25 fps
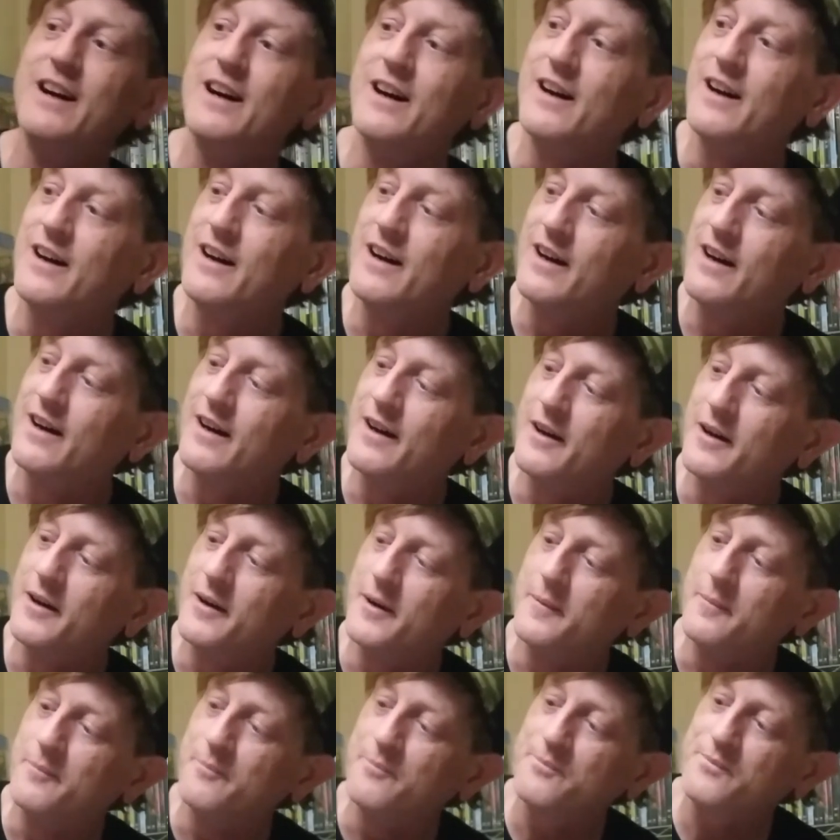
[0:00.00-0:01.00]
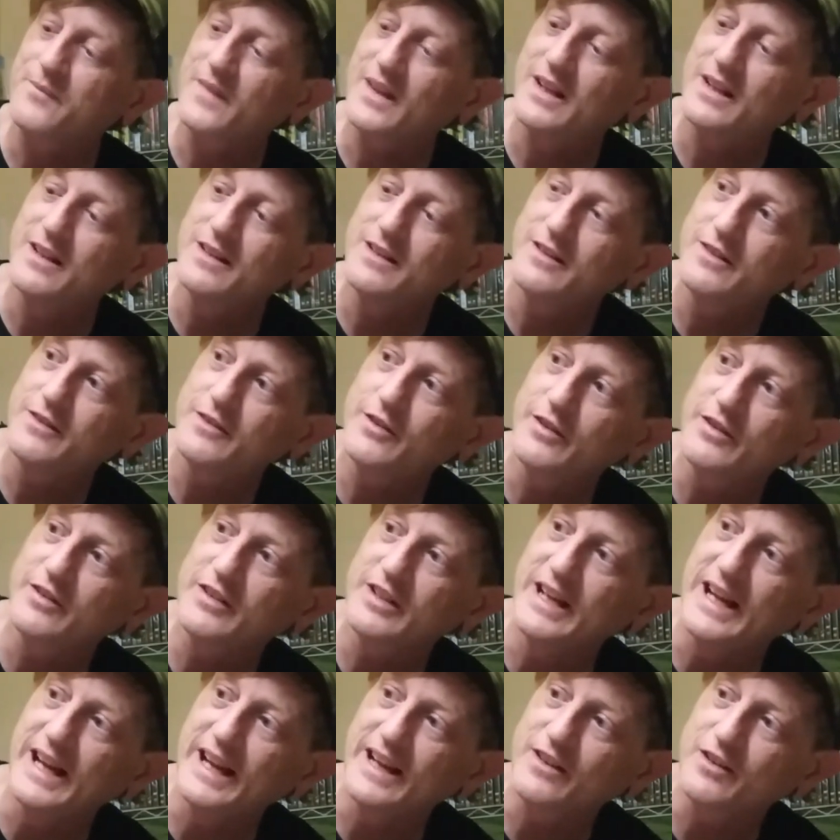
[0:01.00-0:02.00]
Uh, just
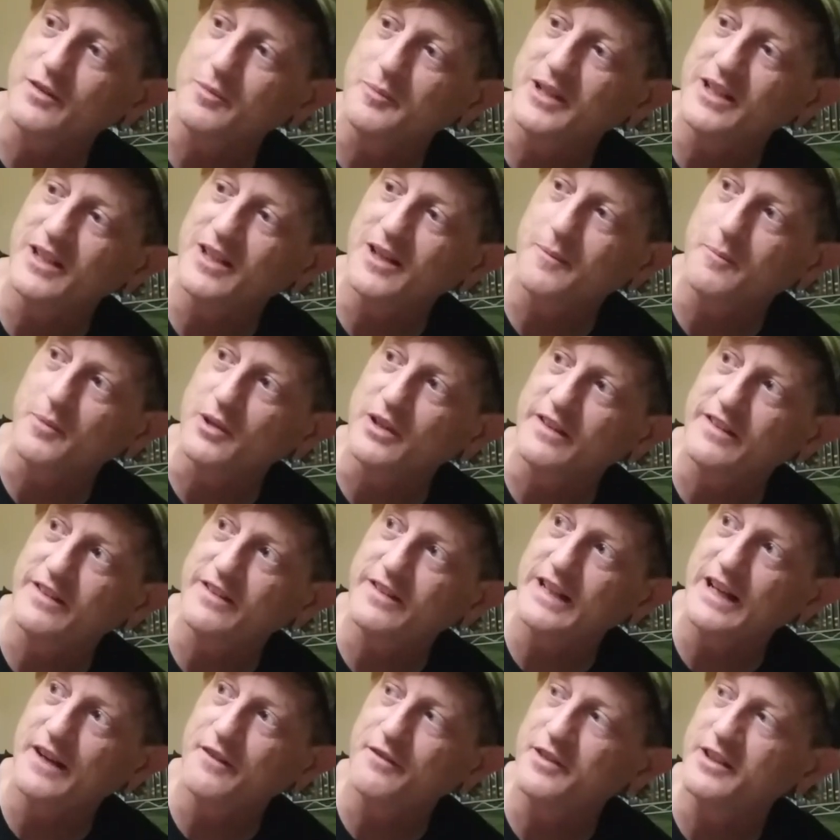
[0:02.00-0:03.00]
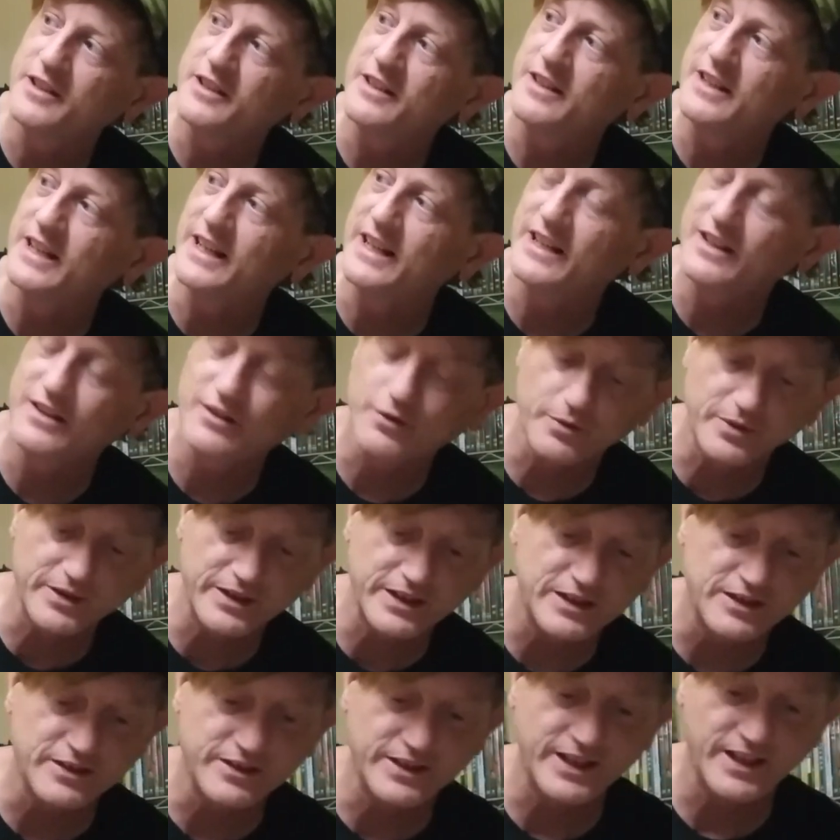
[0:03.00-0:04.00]
an X Men number seven, and it's
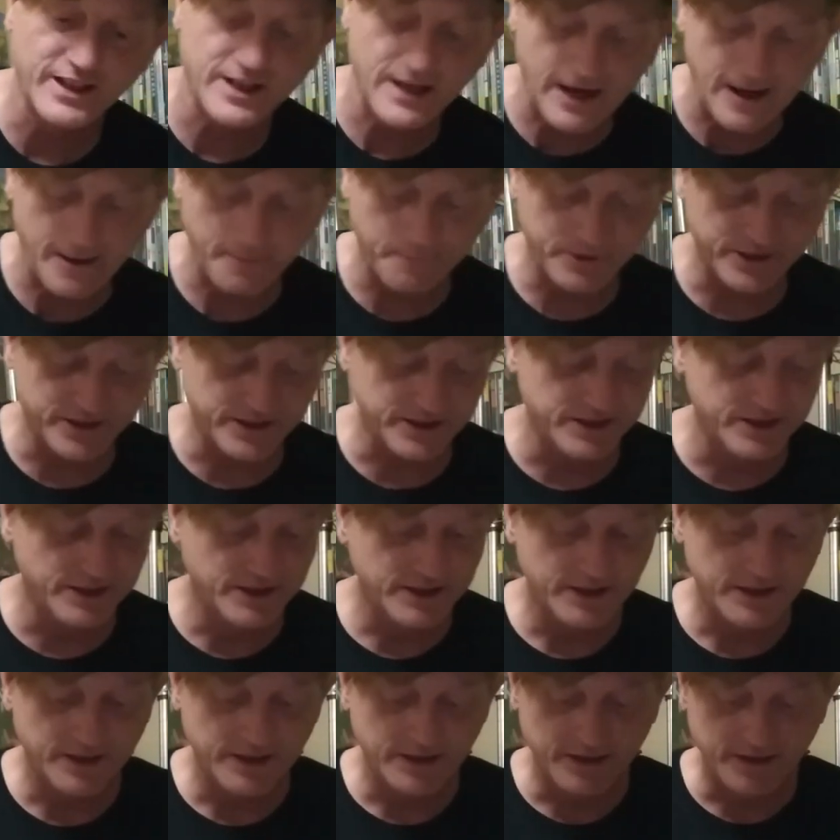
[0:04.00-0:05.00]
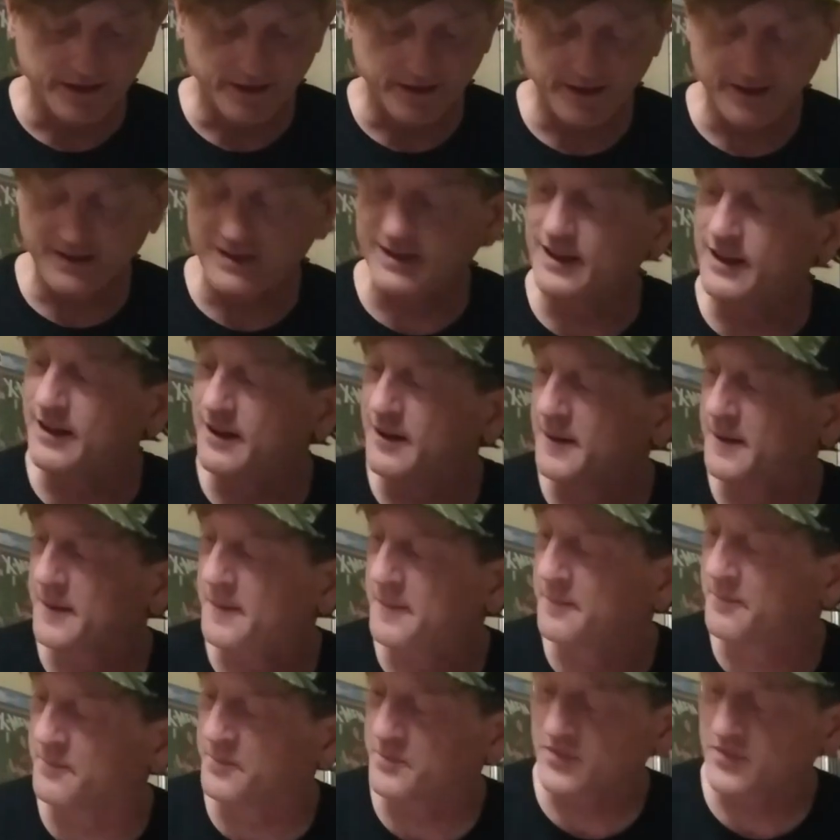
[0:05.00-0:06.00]
really clean copy. Um,